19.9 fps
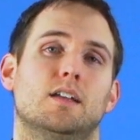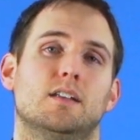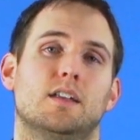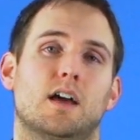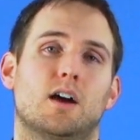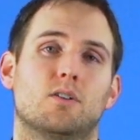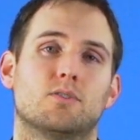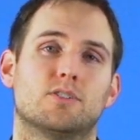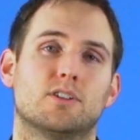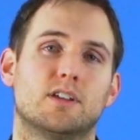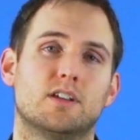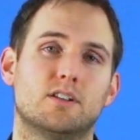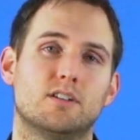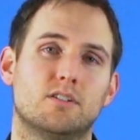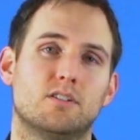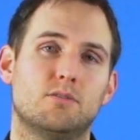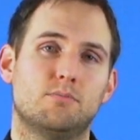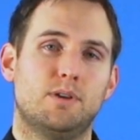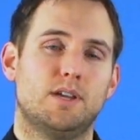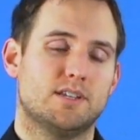Now, to get
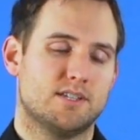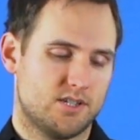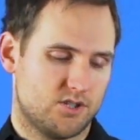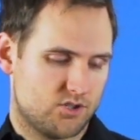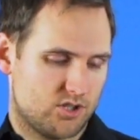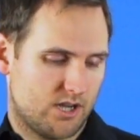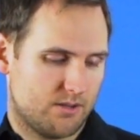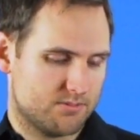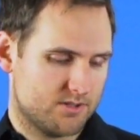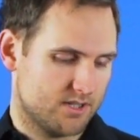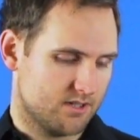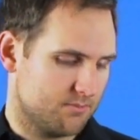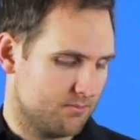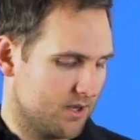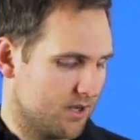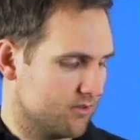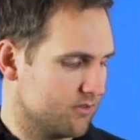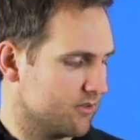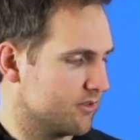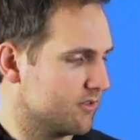into the basic chopstick
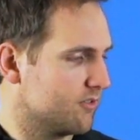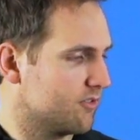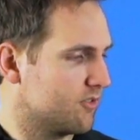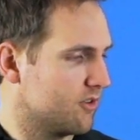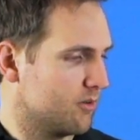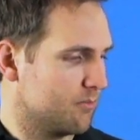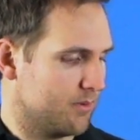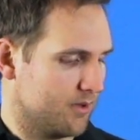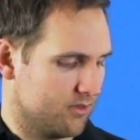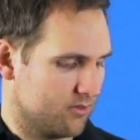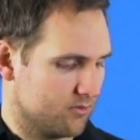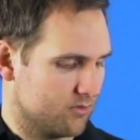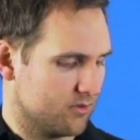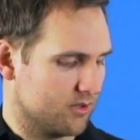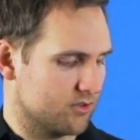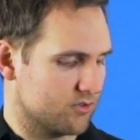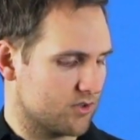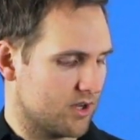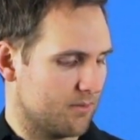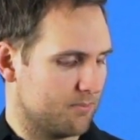mount, you're gonna start by
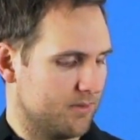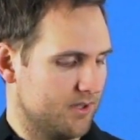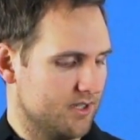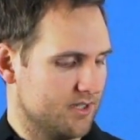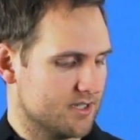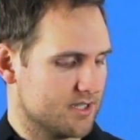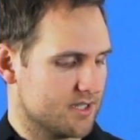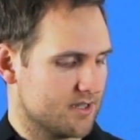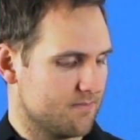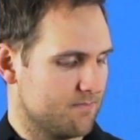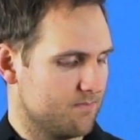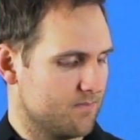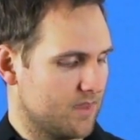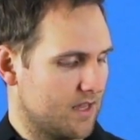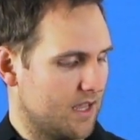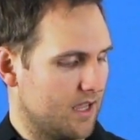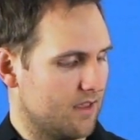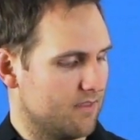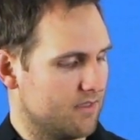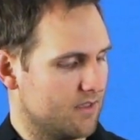throwing a trapeze,
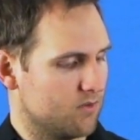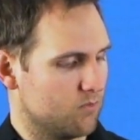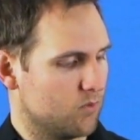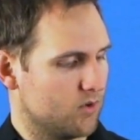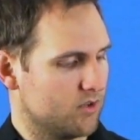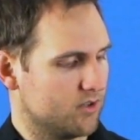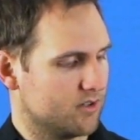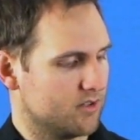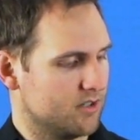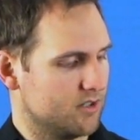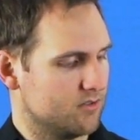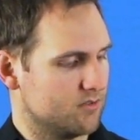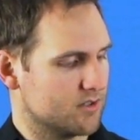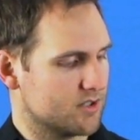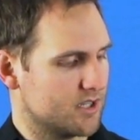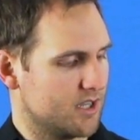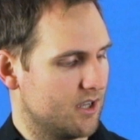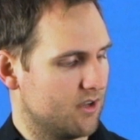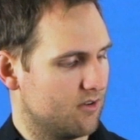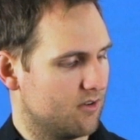and then what you're gonna do is
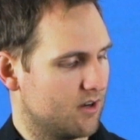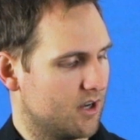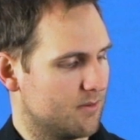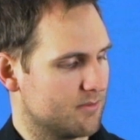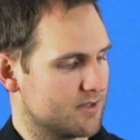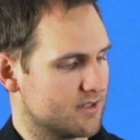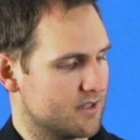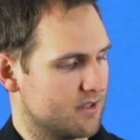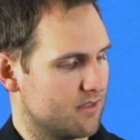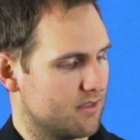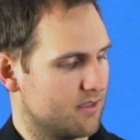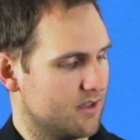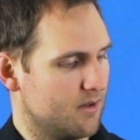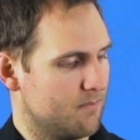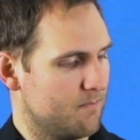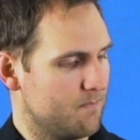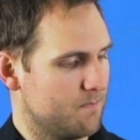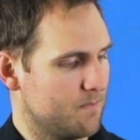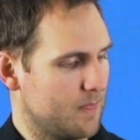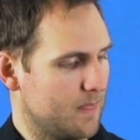take your opposite
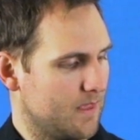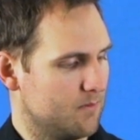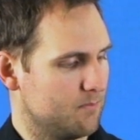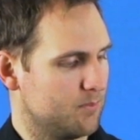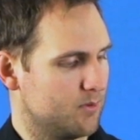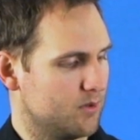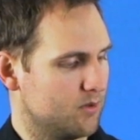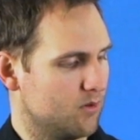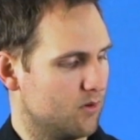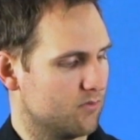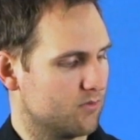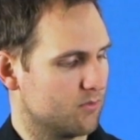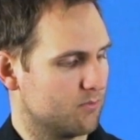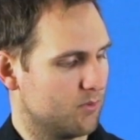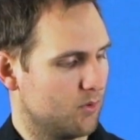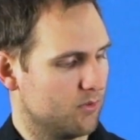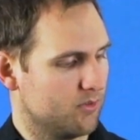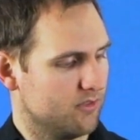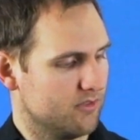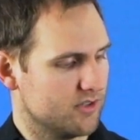thumb and put it over
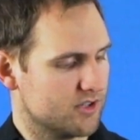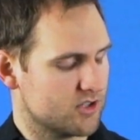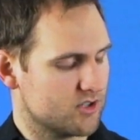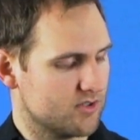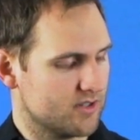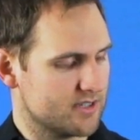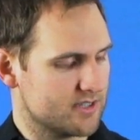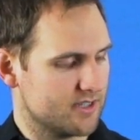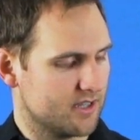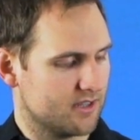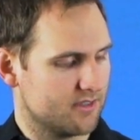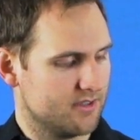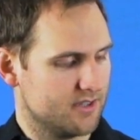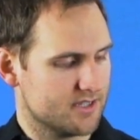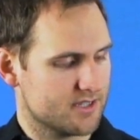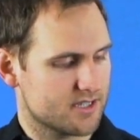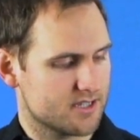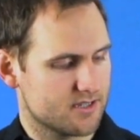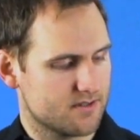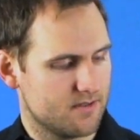both of these strings like
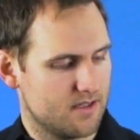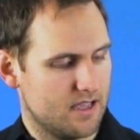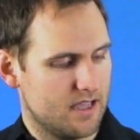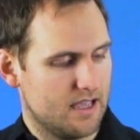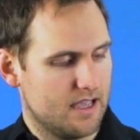this,